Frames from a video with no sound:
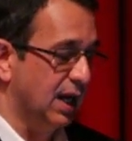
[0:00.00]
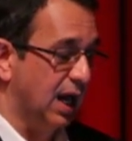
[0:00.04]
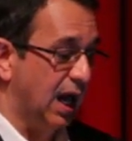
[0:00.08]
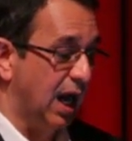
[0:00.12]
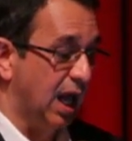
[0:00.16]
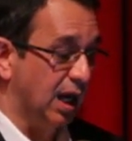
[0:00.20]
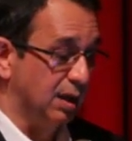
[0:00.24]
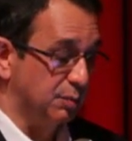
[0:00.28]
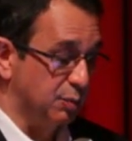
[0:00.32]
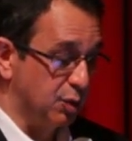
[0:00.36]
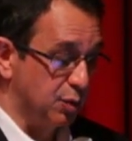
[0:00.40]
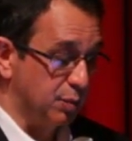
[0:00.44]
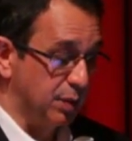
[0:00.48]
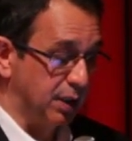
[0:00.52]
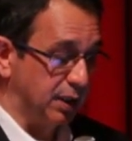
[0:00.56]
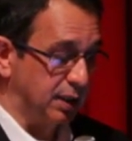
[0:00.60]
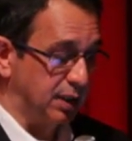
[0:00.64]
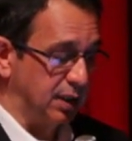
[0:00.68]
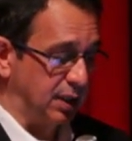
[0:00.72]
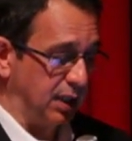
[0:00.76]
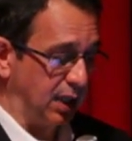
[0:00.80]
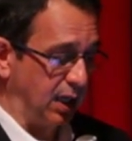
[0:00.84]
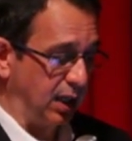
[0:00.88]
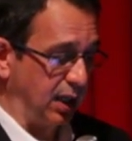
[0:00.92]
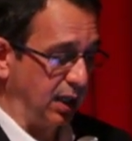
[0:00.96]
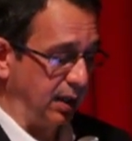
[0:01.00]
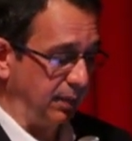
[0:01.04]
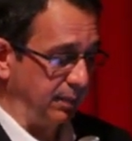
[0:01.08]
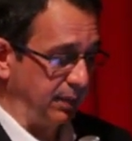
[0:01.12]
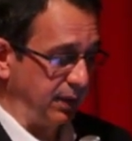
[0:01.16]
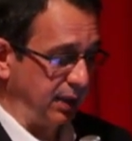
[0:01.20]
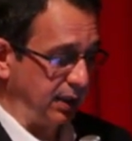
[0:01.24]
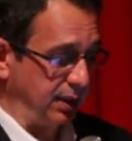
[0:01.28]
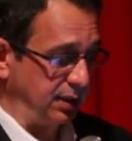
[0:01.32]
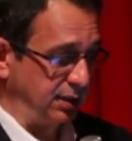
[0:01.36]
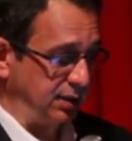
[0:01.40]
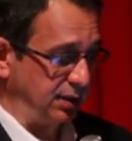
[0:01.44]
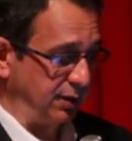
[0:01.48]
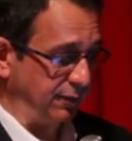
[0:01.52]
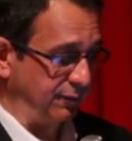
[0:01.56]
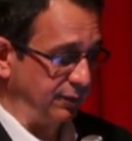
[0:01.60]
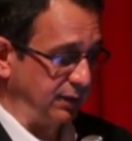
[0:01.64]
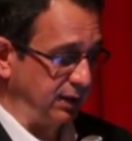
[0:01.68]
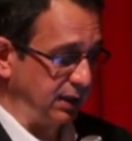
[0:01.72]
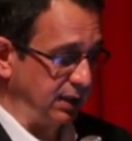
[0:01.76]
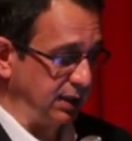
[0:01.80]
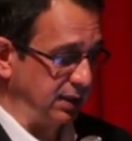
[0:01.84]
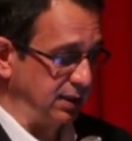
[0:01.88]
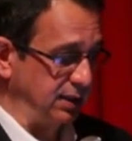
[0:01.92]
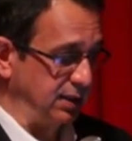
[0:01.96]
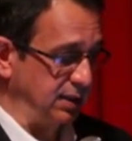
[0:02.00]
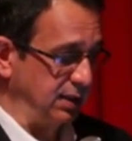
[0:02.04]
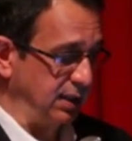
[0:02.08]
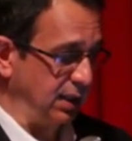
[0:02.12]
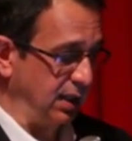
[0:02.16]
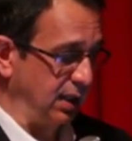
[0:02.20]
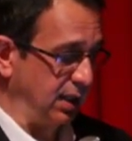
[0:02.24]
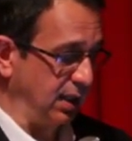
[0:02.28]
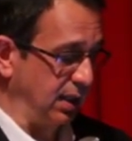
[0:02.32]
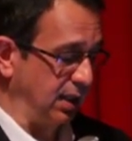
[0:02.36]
albumin in some of these